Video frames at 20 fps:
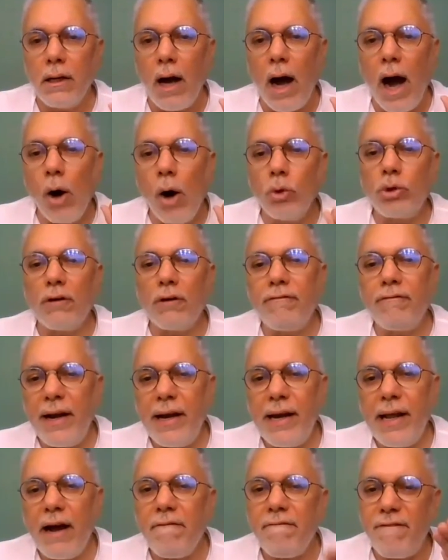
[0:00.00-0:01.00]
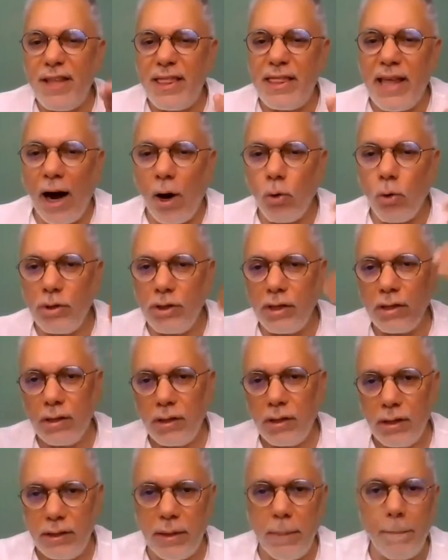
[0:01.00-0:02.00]
out of India without
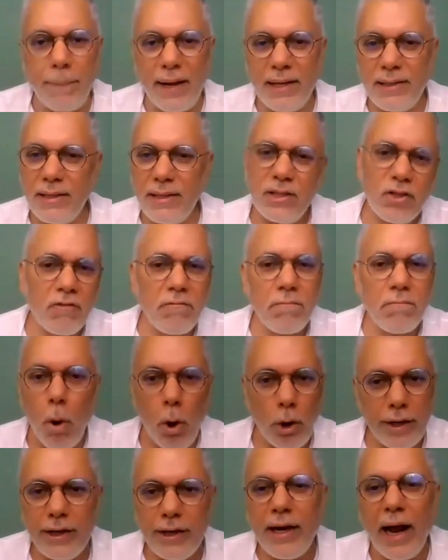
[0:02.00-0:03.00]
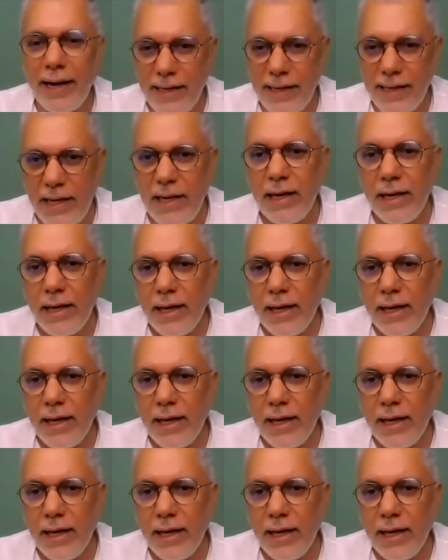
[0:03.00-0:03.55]
the presence of modern IT,